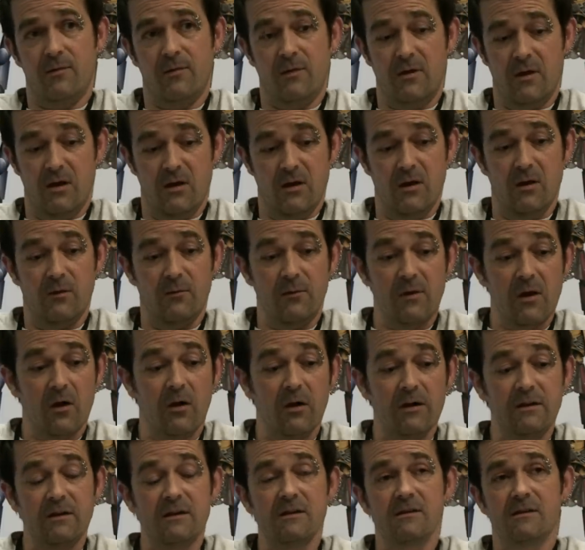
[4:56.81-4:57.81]
the
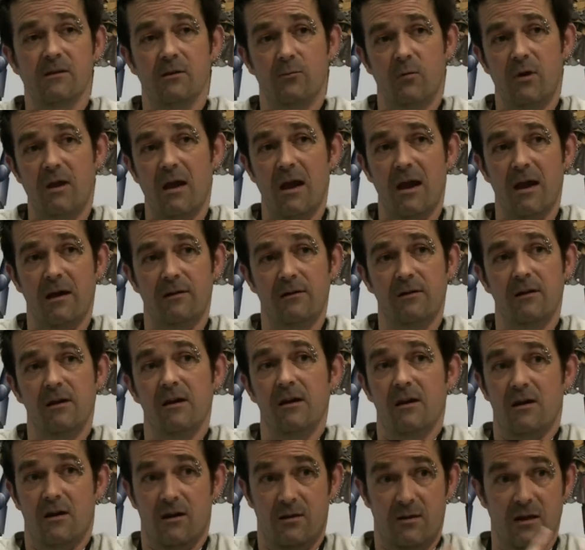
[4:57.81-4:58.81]
ideas that we had,
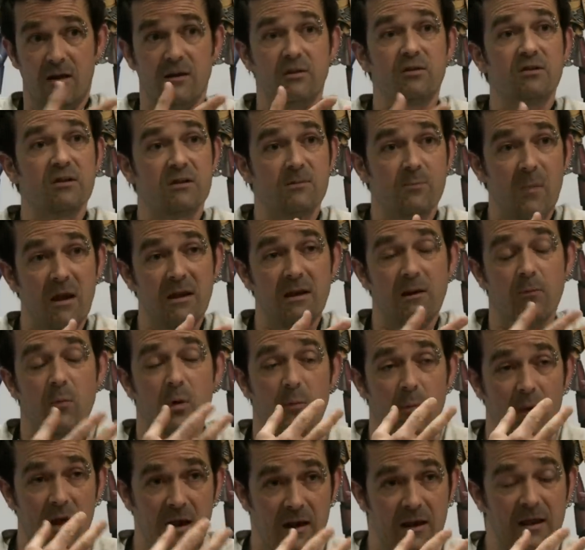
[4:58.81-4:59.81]
and that just made him
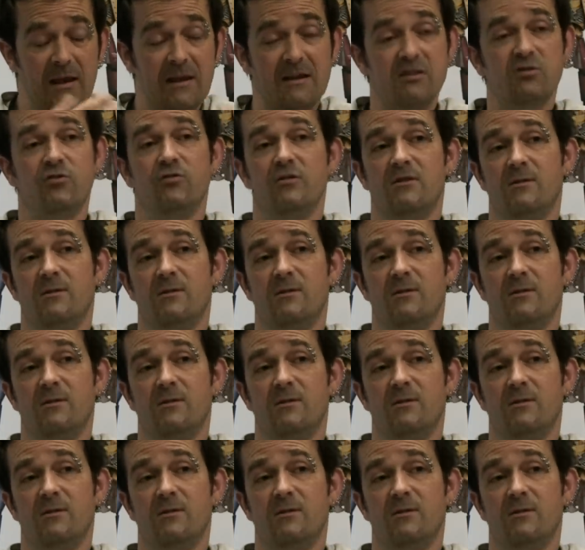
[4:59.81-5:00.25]
an extra